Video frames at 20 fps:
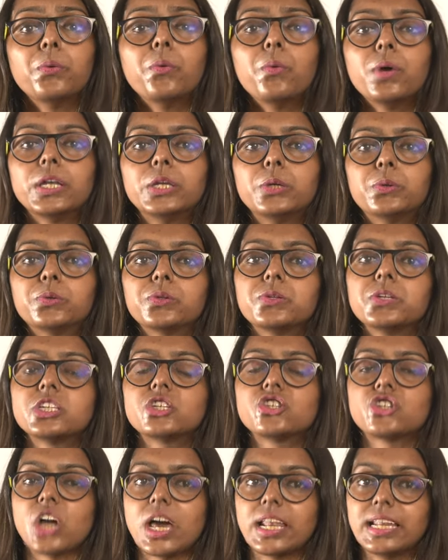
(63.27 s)
who are new to
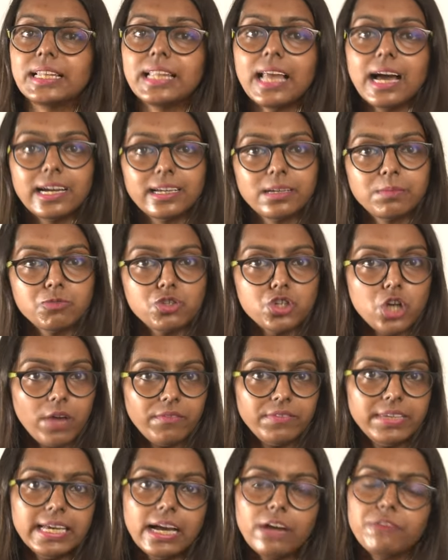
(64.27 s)
this channel, I am Chavi,